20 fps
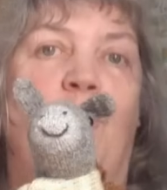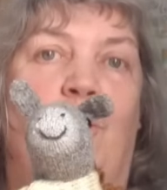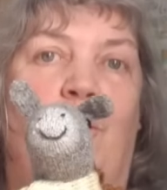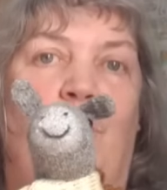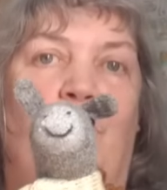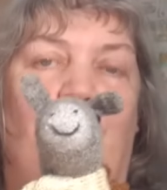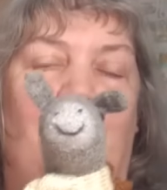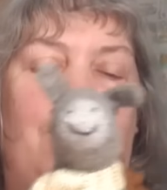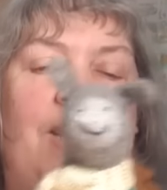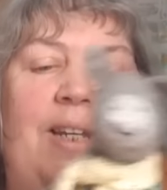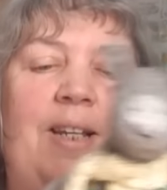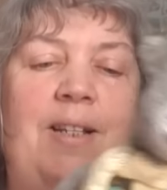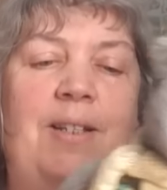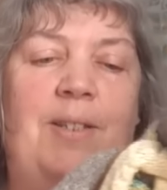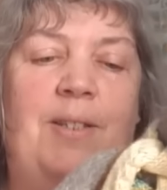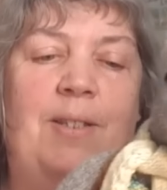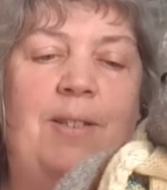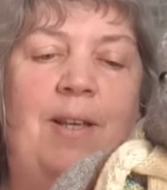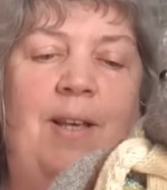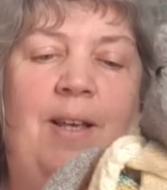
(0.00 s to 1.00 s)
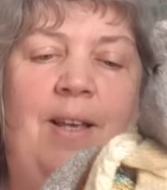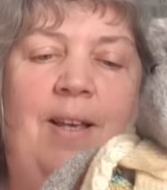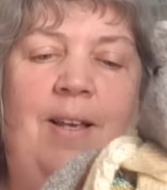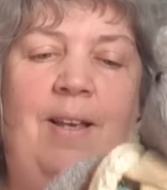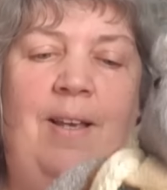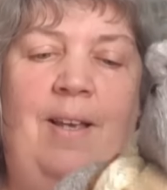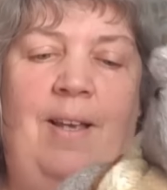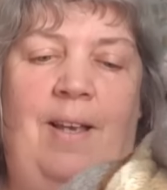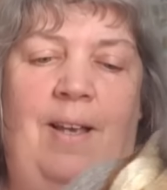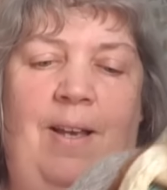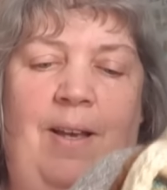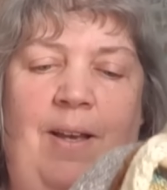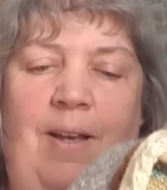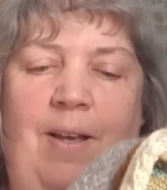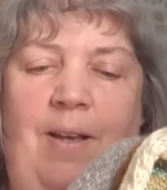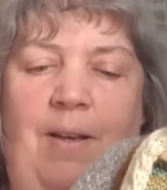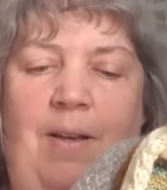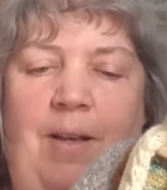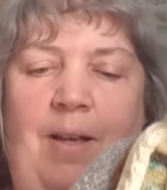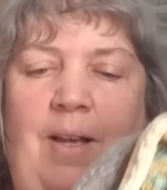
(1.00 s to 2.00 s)
dungarees,
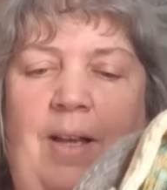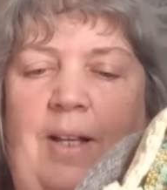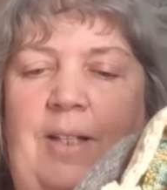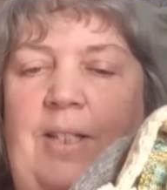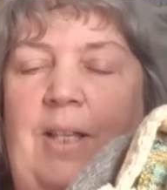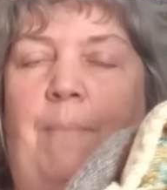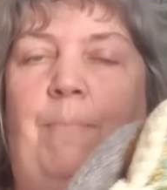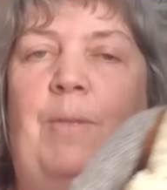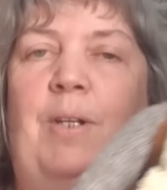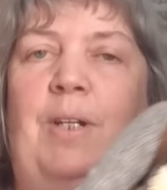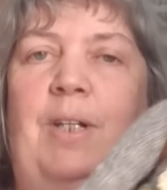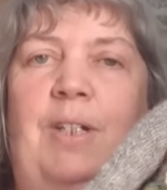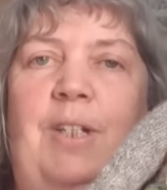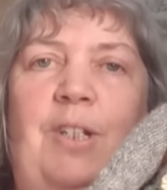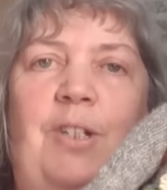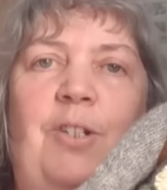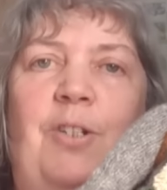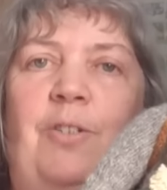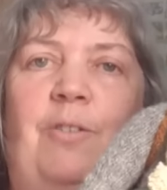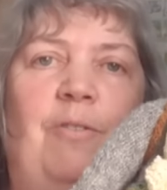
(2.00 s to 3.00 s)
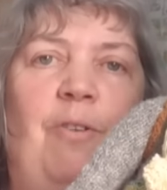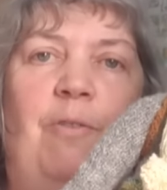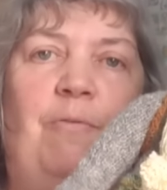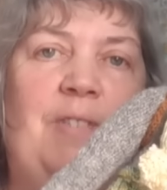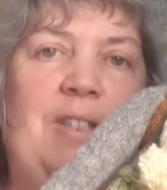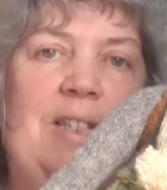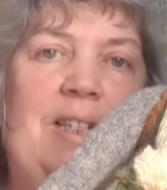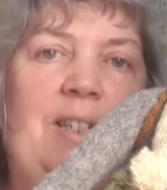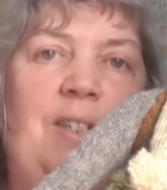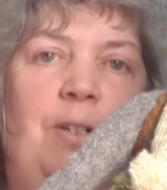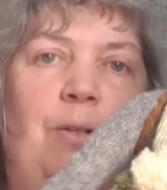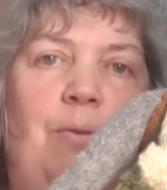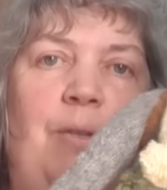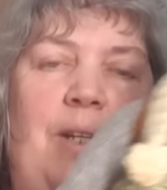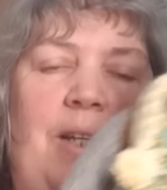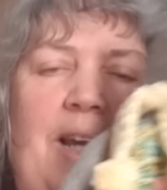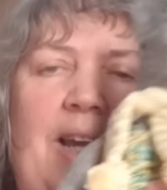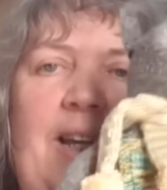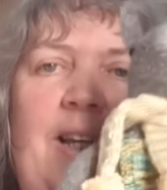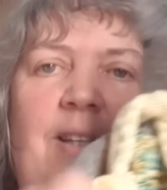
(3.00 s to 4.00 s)
except that I didn't obviously do the
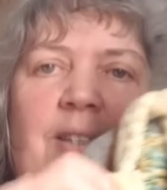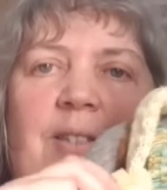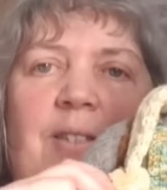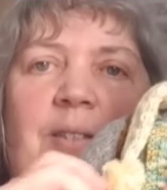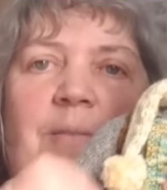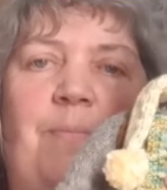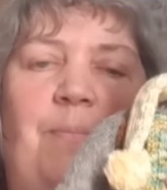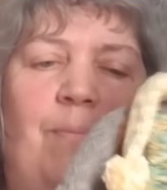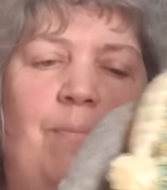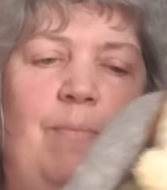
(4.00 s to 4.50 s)
legs.